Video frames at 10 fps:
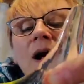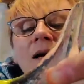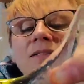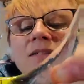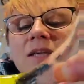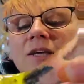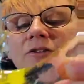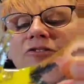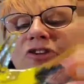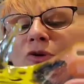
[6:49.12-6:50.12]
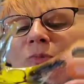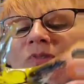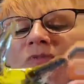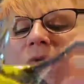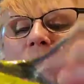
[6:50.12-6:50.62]
here as the other
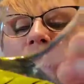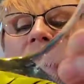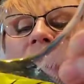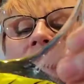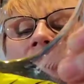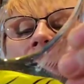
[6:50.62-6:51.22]
two before